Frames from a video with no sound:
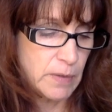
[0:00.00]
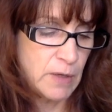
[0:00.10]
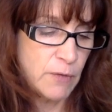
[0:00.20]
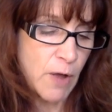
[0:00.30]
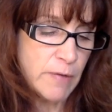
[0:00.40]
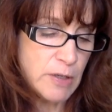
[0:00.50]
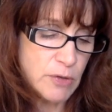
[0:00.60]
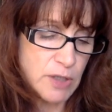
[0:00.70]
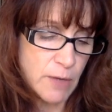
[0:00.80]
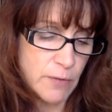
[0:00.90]
Involving
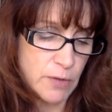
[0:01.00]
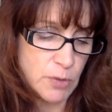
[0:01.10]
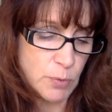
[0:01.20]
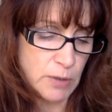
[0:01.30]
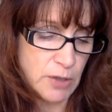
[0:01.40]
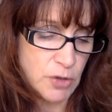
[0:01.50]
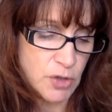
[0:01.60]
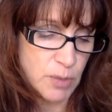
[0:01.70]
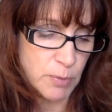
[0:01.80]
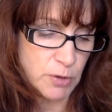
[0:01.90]
yourself in this
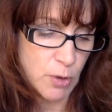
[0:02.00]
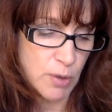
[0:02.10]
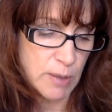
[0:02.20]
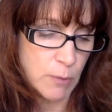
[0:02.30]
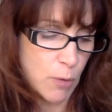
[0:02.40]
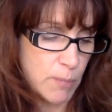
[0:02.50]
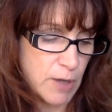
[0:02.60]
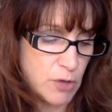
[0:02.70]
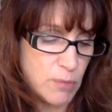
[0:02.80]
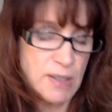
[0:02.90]
relationship with Tony won't
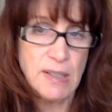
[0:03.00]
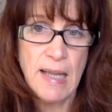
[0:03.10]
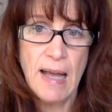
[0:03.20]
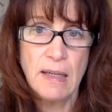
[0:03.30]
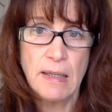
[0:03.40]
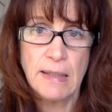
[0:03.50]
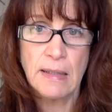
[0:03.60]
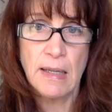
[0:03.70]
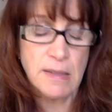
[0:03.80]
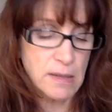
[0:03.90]
make you miss Dad any
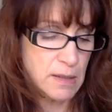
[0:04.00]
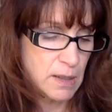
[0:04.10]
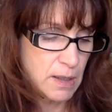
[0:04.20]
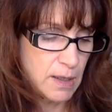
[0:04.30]
less.